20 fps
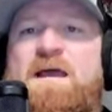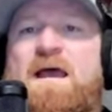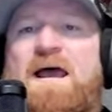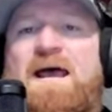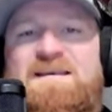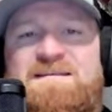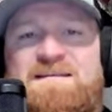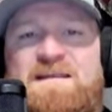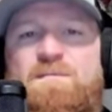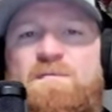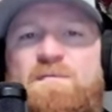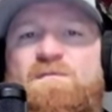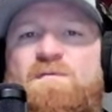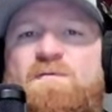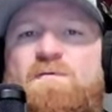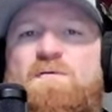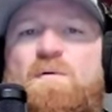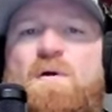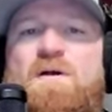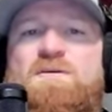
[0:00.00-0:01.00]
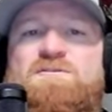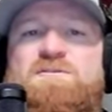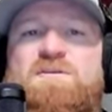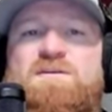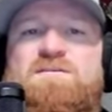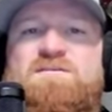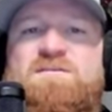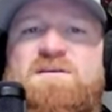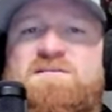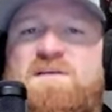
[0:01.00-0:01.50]
ask him a few
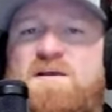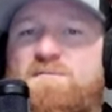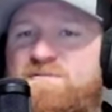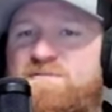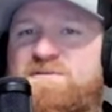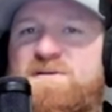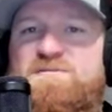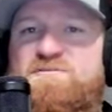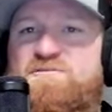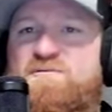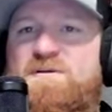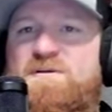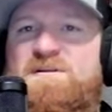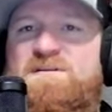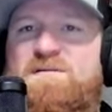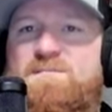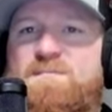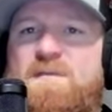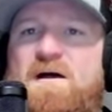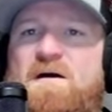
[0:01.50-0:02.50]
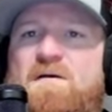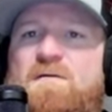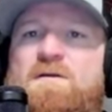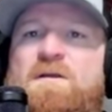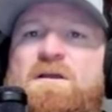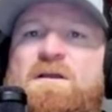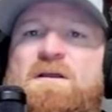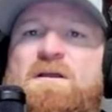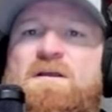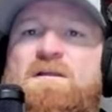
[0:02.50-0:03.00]
questions as I was intrigued about
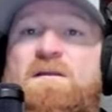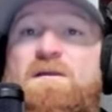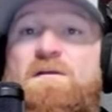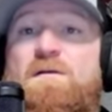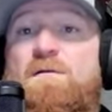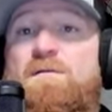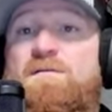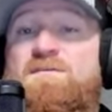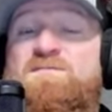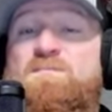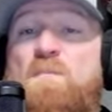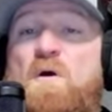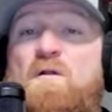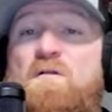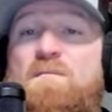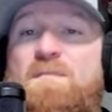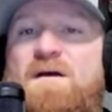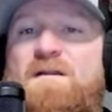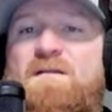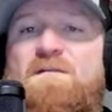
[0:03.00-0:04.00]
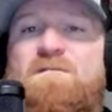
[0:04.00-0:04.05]
you know the small amount of